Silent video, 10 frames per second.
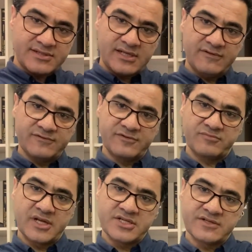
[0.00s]

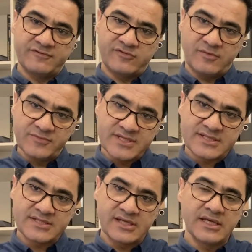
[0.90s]
information from the
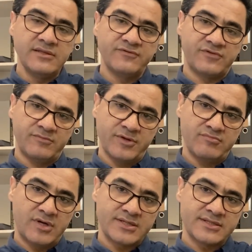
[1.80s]
skin, from the
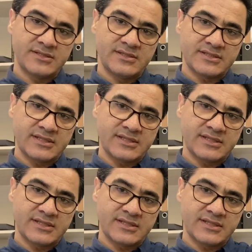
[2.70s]
muscles,